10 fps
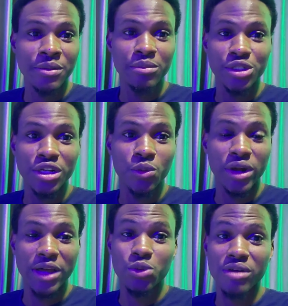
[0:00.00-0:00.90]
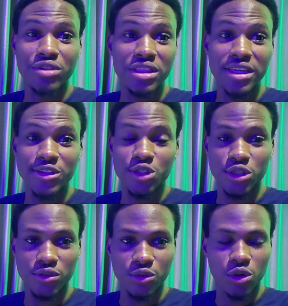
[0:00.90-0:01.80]
Majorly what I do every day is
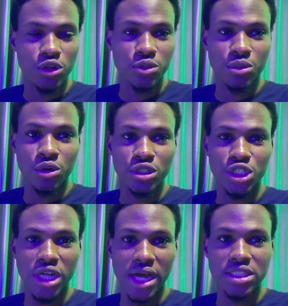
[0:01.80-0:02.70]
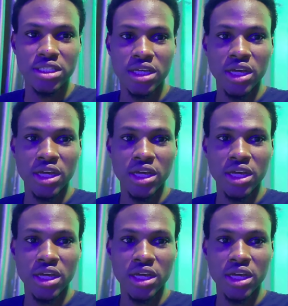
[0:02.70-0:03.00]
just focus more on the chart,